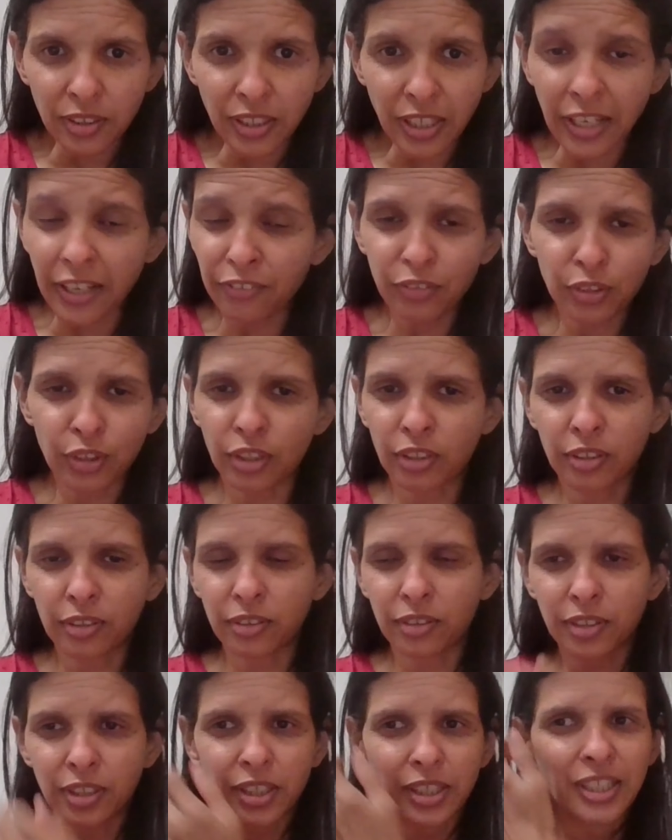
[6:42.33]
I have not
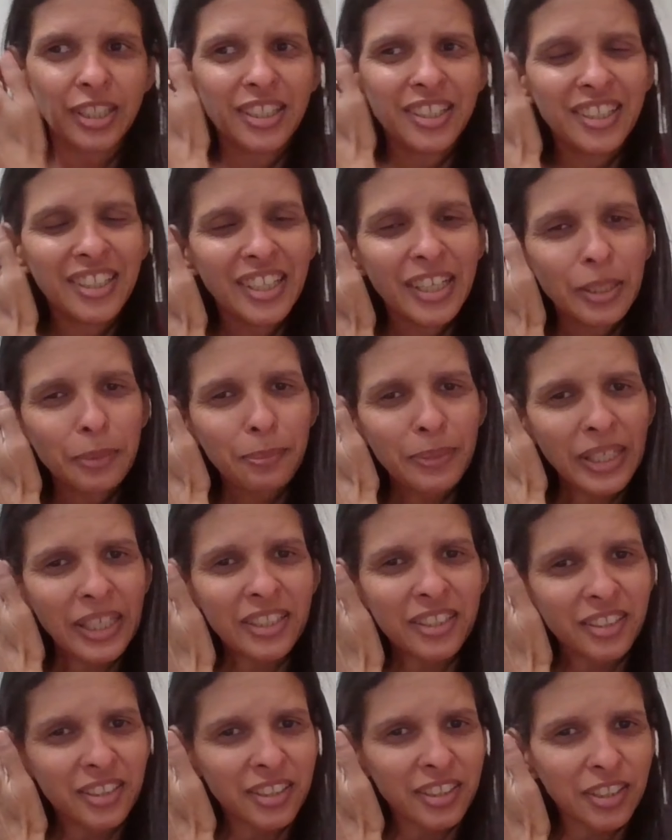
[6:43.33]

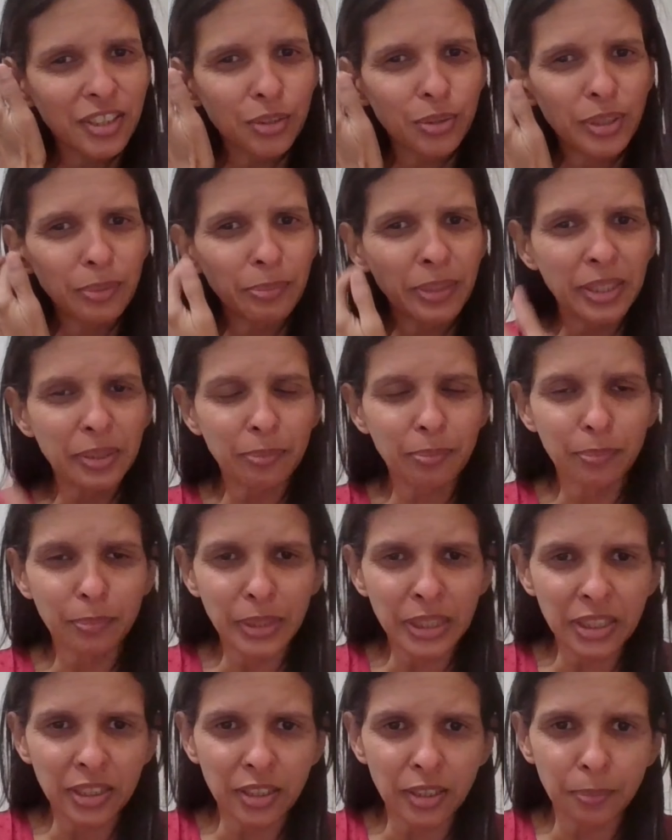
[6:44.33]
practiced this, so I might
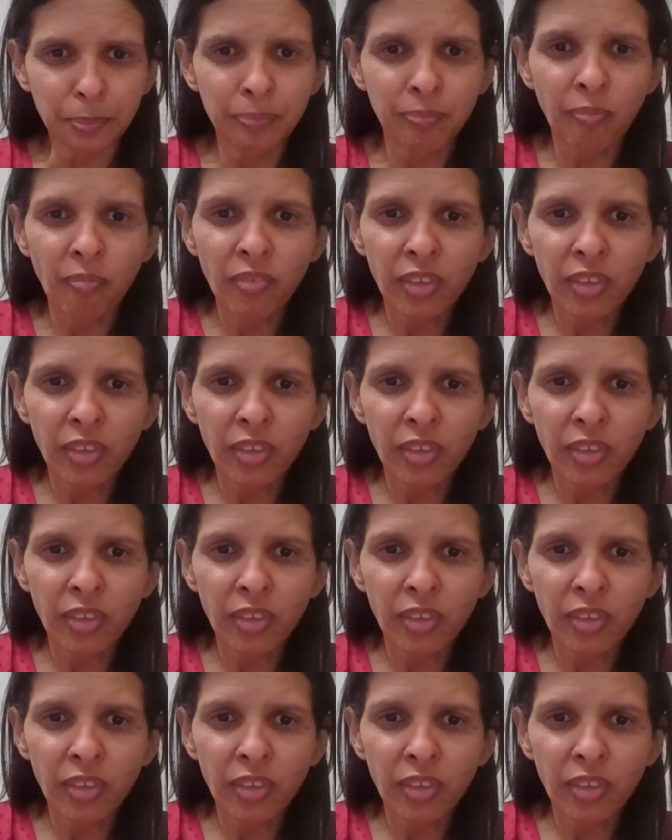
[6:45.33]
mess it up.